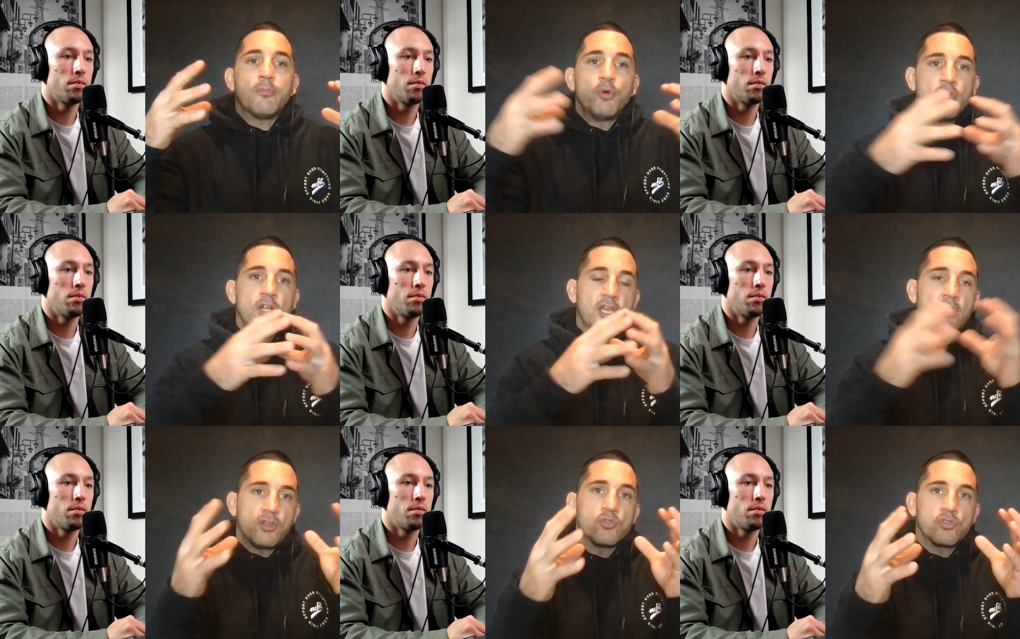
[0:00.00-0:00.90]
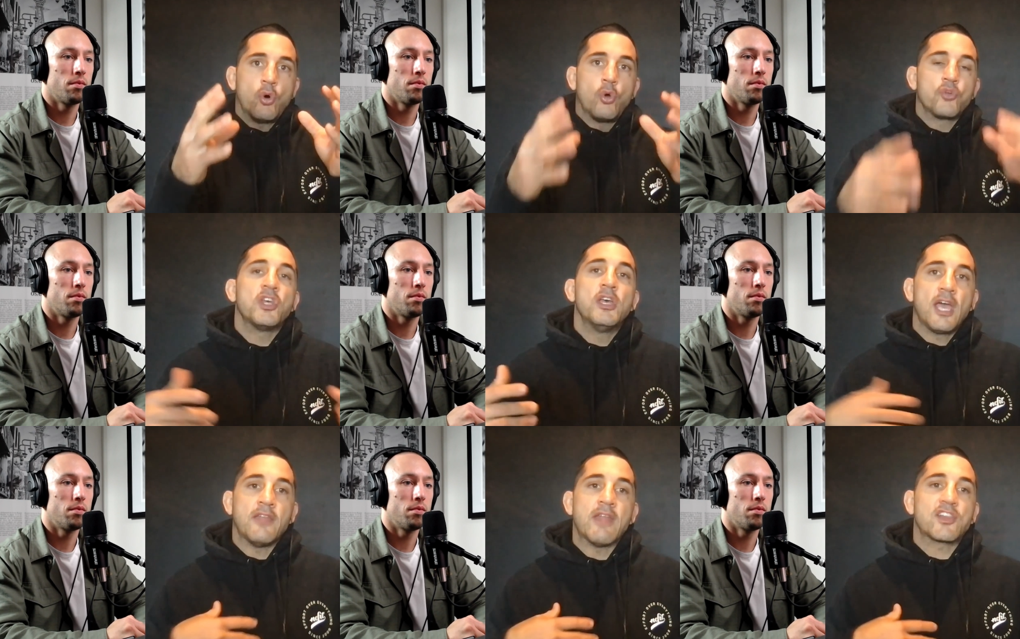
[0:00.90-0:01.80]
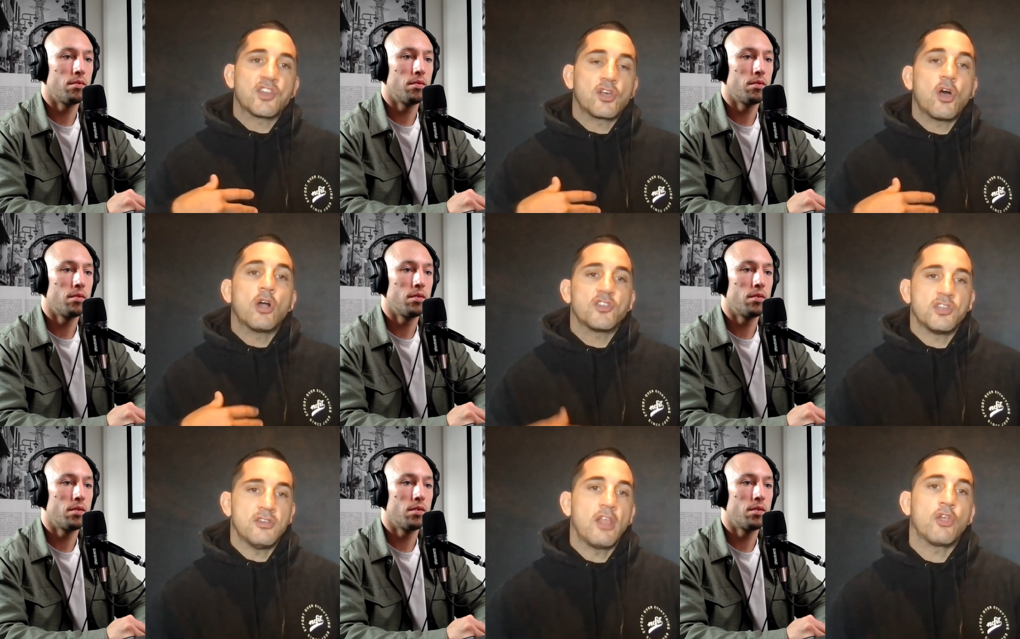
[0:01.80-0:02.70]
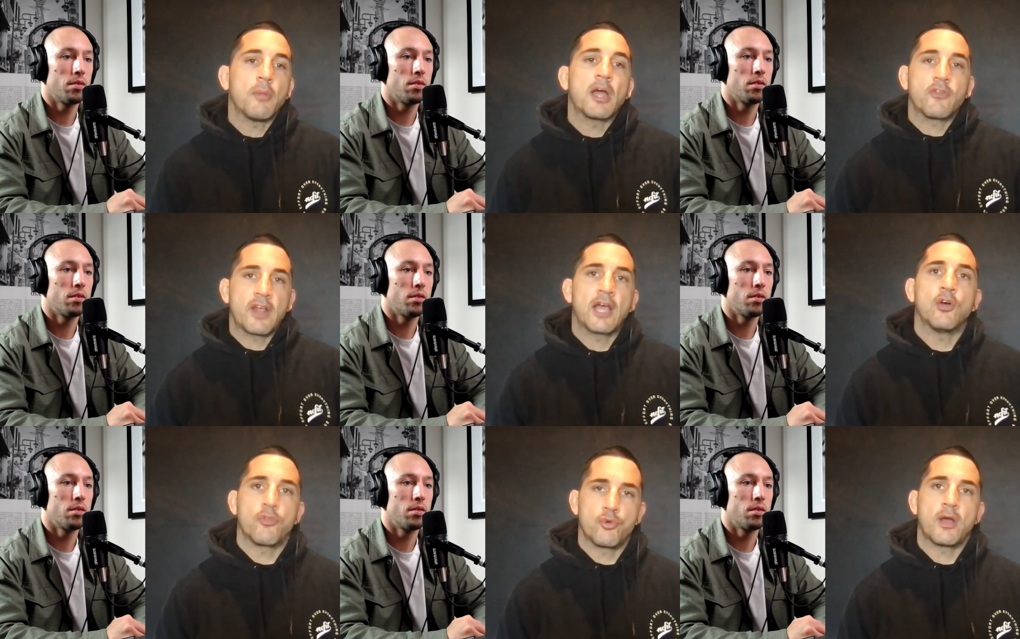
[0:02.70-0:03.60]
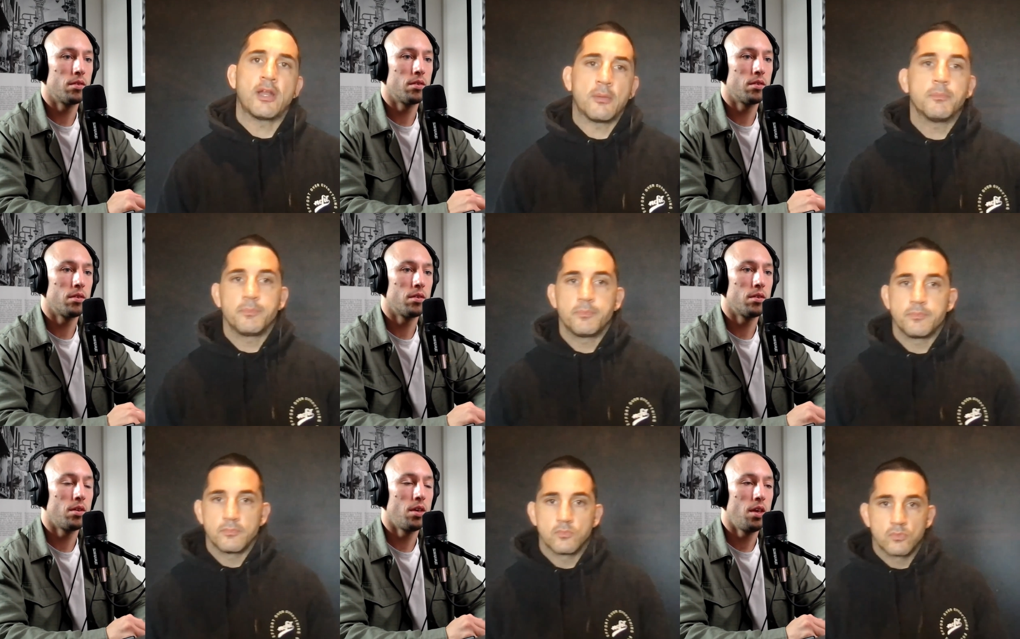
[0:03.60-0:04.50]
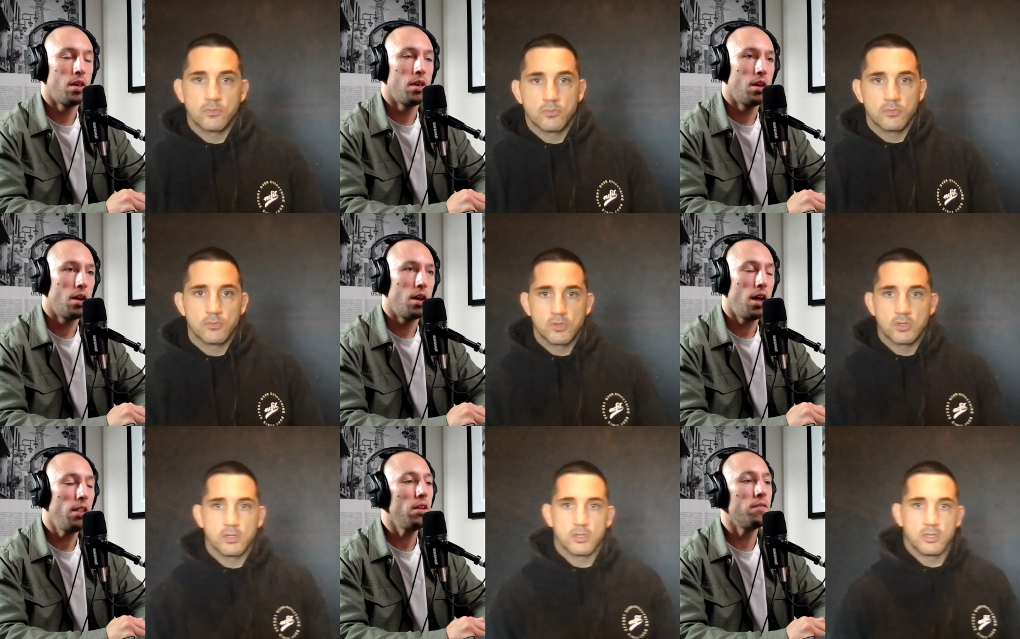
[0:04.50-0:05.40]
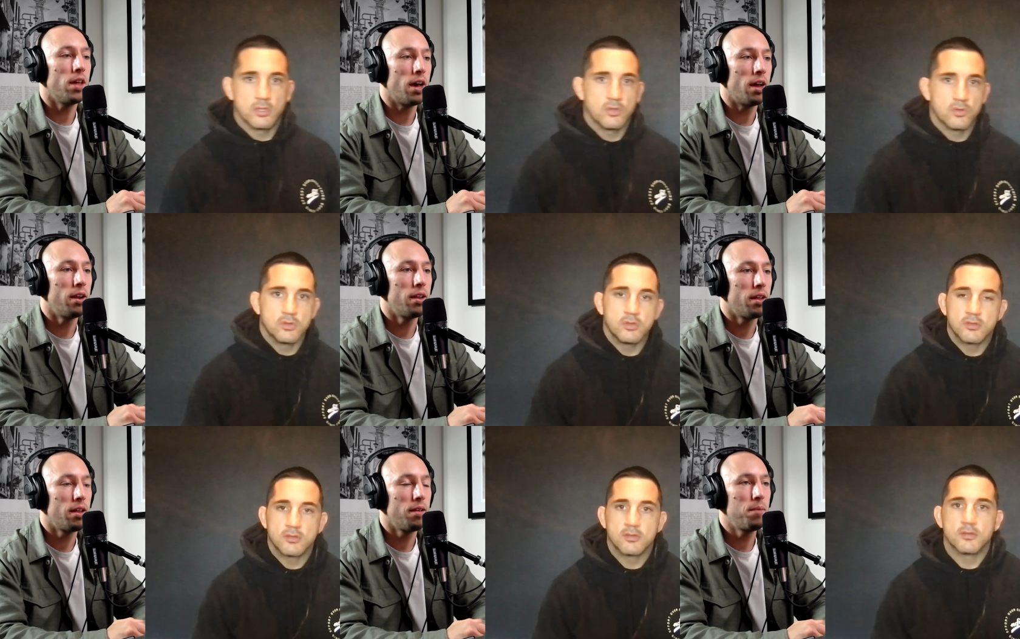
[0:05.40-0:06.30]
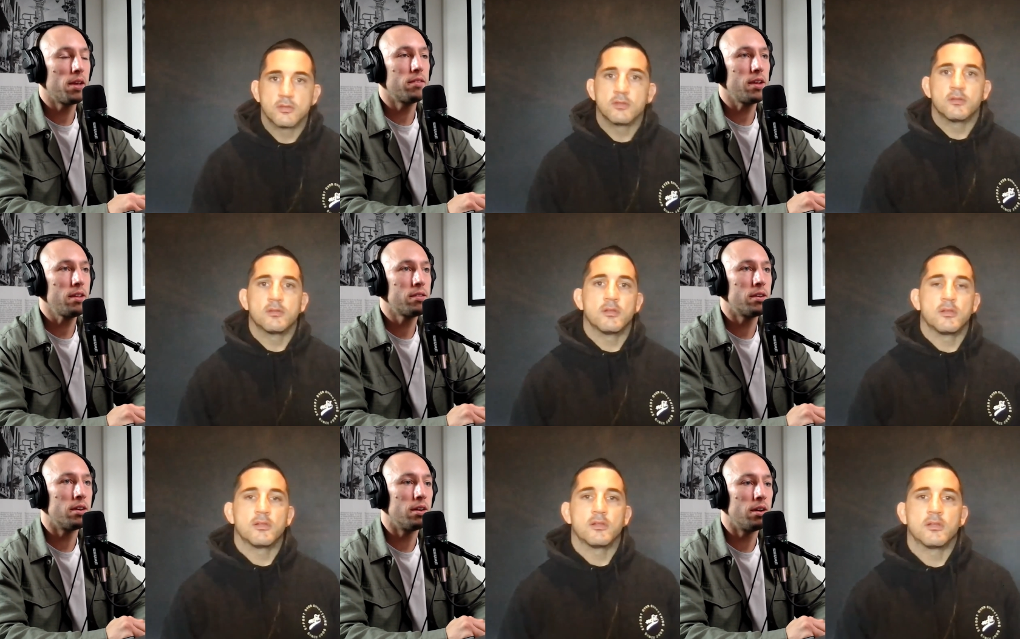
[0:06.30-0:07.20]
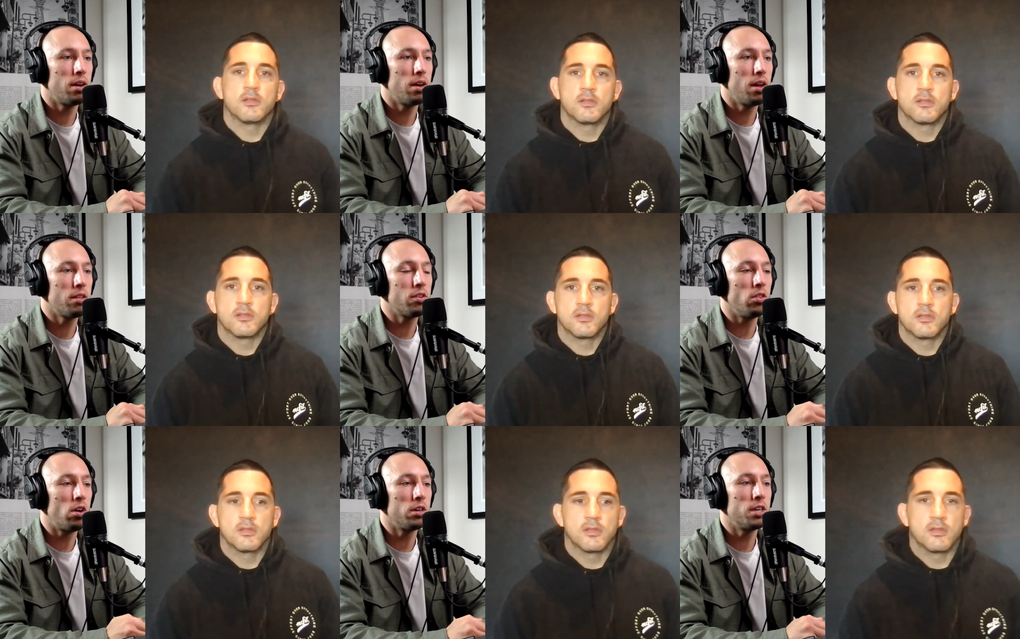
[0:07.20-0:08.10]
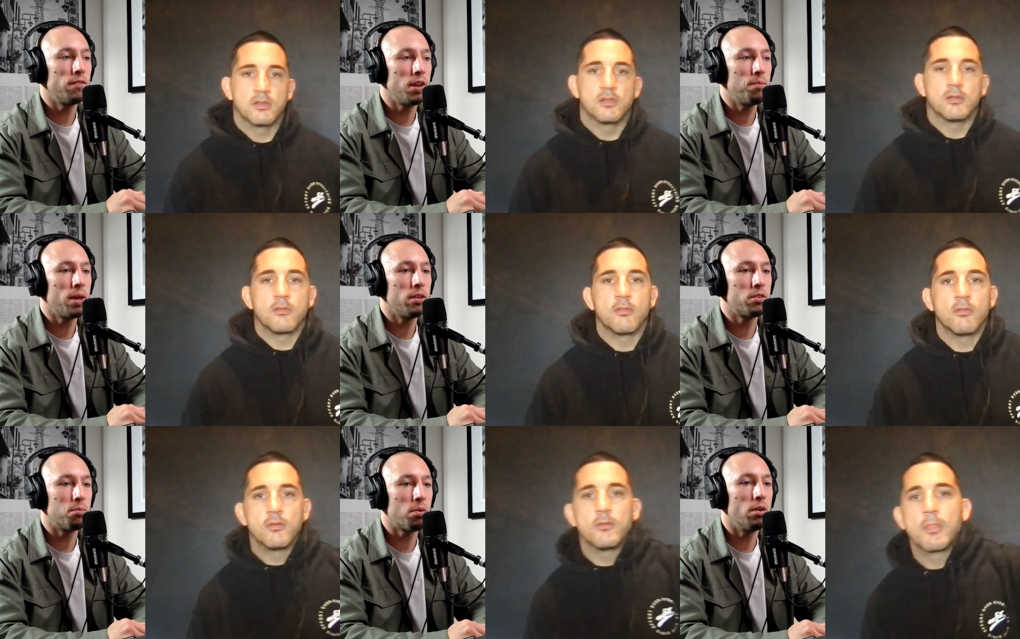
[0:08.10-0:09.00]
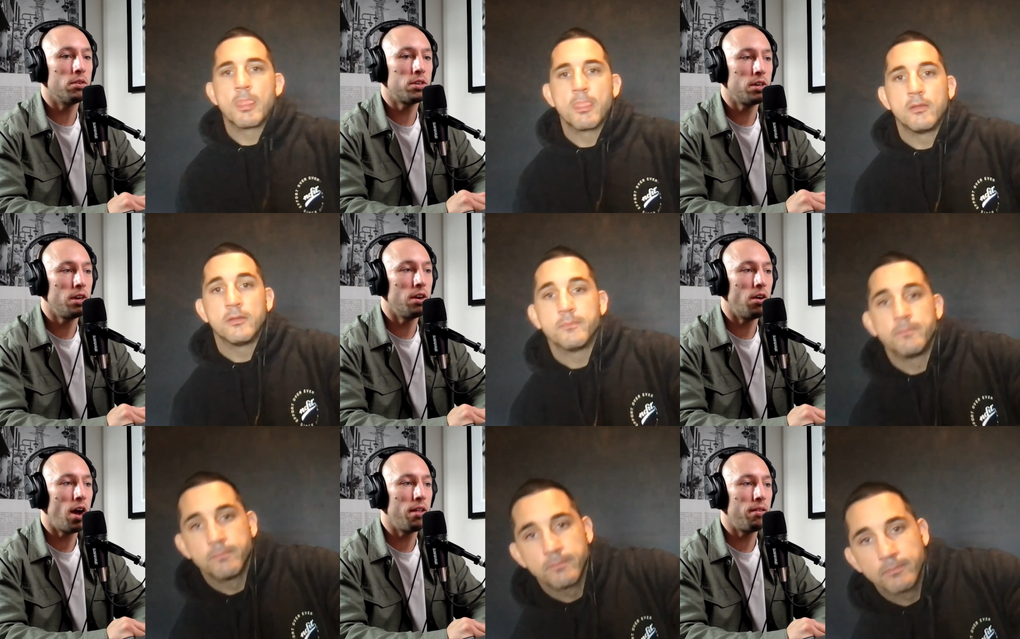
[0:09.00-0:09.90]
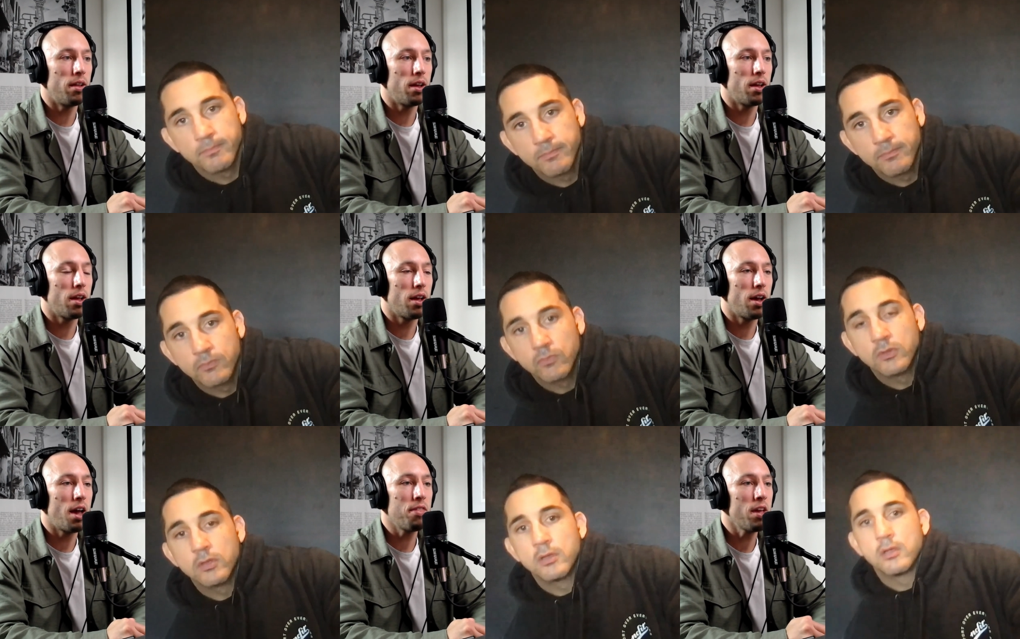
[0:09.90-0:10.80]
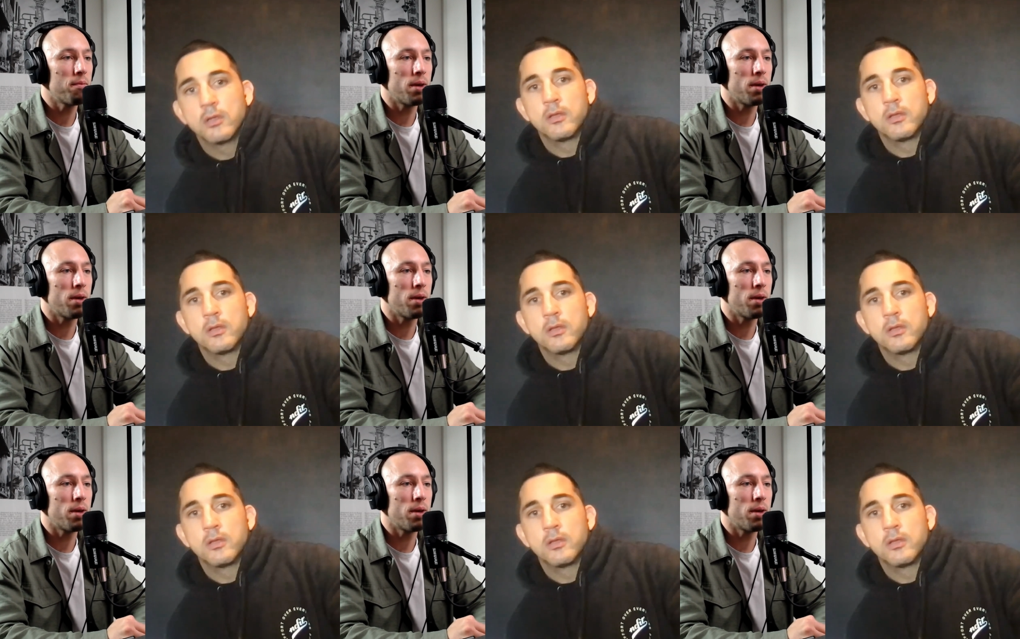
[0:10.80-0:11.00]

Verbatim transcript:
Speaker 1: your ability to hit those goals. And that's a constant daily reminder that I go through right now.
Speaker 2: I love that because that's a that's a longevity based approach. You know, I I think